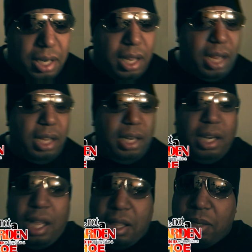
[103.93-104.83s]
Like
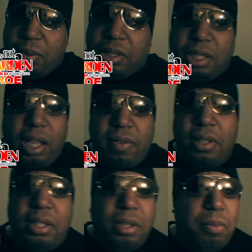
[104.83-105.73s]
nothing was
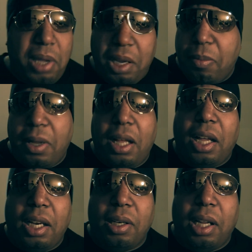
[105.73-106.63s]
given to me and mine.